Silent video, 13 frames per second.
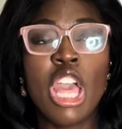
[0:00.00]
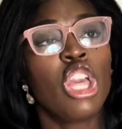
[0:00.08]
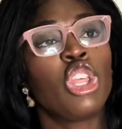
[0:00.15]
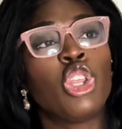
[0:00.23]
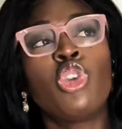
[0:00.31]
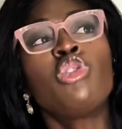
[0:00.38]

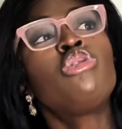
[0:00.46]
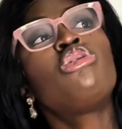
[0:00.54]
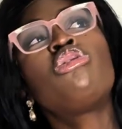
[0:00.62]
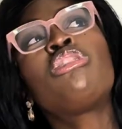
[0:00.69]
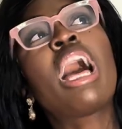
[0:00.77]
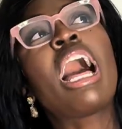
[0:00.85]
You
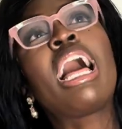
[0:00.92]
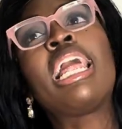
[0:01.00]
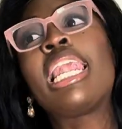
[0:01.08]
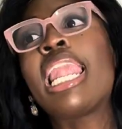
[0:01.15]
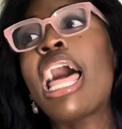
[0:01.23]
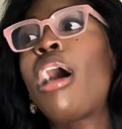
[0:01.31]
do not
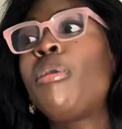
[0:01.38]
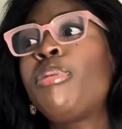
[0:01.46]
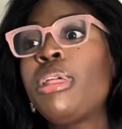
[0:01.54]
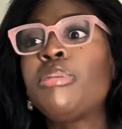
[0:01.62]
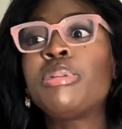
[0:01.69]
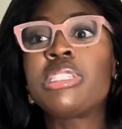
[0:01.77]
allow
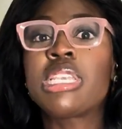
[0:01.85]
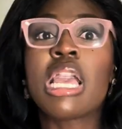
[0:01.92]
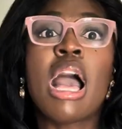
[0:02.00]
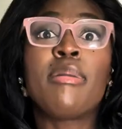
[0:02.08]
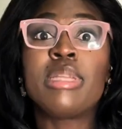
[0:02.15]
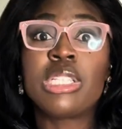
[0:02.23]
people to
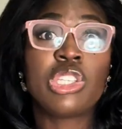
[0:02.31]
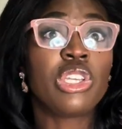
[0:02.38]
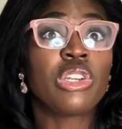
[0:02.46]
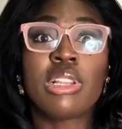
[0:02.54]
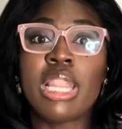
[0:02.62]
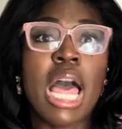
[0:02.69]
come into
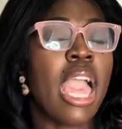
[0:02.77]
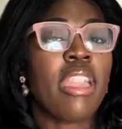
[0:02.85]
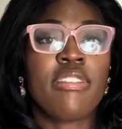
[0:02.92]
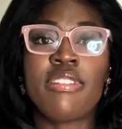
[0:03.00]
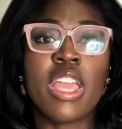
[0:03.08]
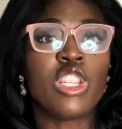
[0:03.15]
your
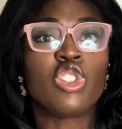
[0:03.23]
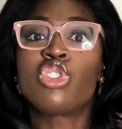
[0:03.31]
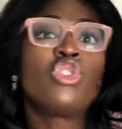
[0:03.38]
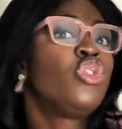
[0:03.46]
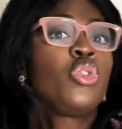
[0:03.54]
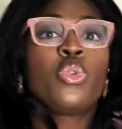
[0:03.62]
life and
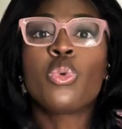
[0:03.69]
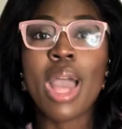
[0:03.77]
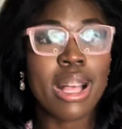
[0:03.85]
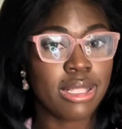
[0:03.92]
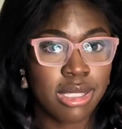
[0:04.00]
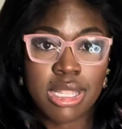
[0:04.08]
just do
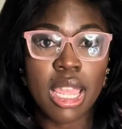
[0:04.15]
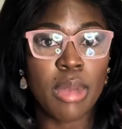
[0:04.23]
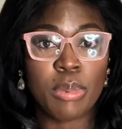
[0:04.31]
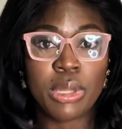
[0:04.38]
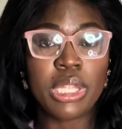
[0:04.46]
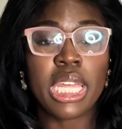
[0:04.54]
as they
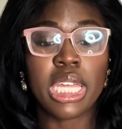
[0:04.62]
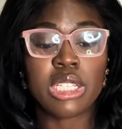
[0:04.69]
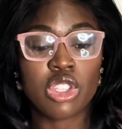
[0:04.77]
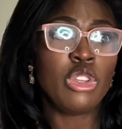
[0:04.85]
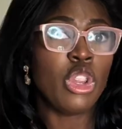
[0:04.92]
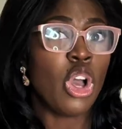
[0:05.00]

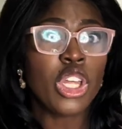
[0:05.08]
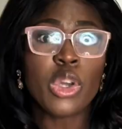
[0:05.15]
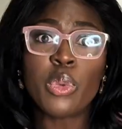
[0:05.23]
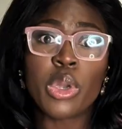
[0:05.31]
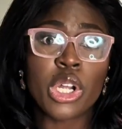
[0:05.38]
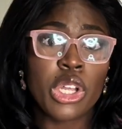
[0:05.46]
please. Know
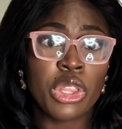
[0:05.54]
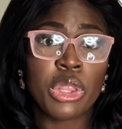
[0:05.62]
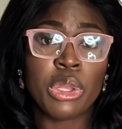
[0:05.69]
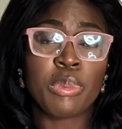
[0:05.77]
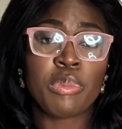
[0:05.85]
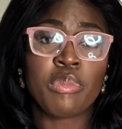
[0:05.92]
your worth
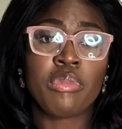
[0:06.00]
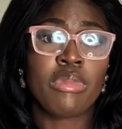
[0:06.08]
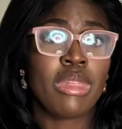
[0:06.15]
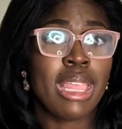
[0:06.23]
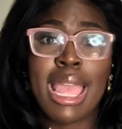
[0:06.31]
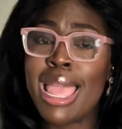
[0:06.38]

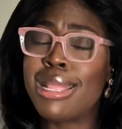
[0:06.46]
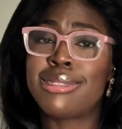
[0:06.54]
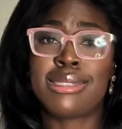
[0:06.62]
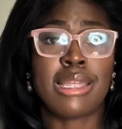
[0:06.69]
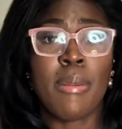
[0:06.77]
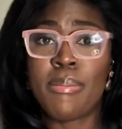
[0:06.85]
and
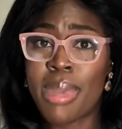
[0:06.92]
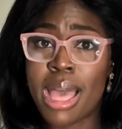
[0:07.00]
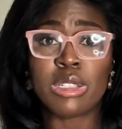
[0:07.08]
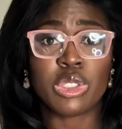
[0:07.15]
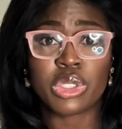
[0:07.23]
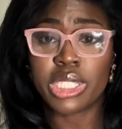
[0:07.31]
set
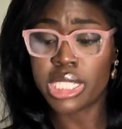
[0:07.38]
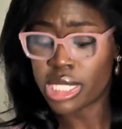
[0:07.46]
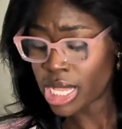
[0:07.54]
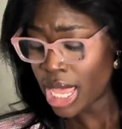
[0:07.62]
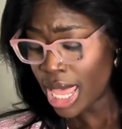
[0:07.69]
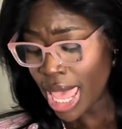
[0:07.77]
boundaries.
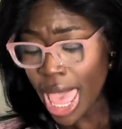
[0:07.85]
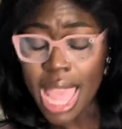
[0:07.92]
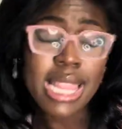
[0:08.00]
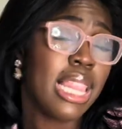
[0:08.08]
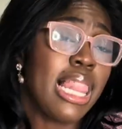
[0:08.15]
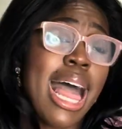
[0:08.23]

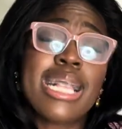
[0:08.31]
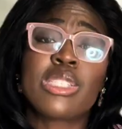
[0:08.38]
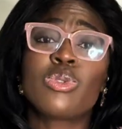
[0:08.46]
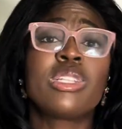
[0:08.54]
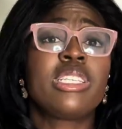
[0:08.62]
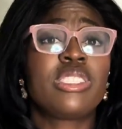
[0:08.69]
And the last
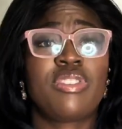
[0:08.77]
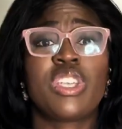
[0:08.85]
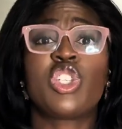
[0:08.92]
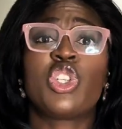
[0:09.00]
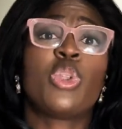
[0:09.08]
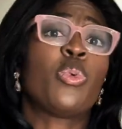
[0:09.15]
one is
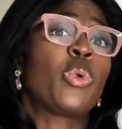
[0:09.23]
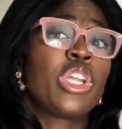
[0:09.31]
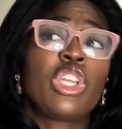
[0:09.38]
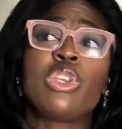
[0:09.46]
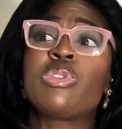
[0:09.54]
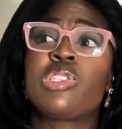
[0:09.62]
vision. Where
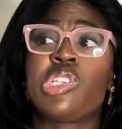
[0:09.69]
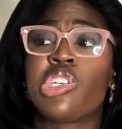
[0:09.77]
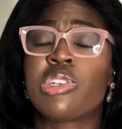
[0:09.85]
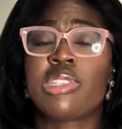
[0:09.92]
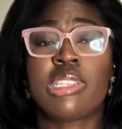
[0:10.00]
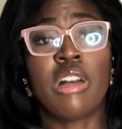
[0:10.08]
do you see
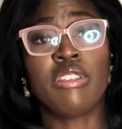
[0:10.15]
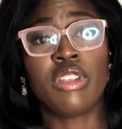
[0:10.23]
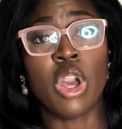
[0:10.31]
yourself